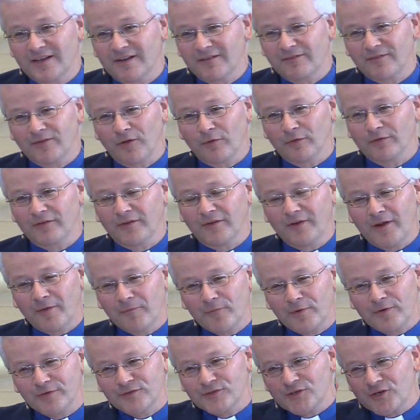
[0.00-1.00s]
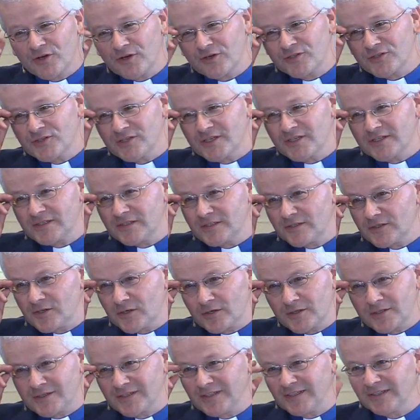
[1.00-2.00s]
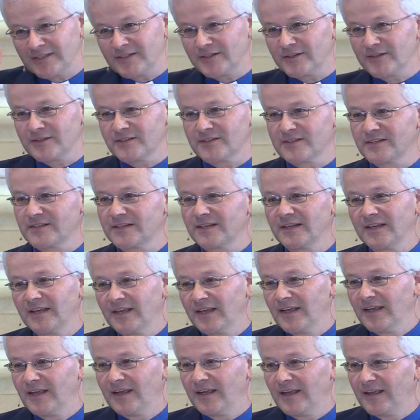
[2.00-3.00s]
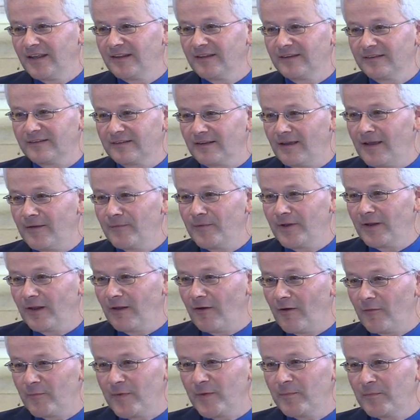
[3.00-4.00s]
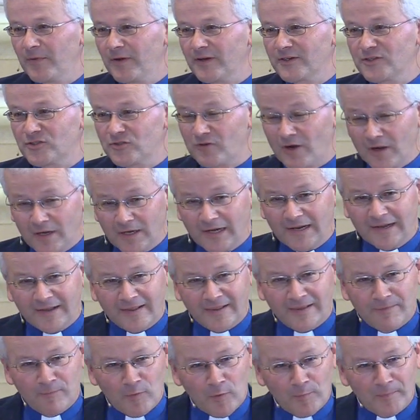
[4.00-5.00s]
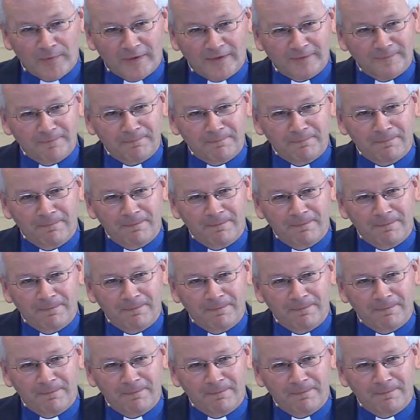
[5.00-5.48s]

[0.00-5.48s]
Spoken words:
and I've talked to a number of churches, church leaders at this time, and a lot of people are struggling at the moment.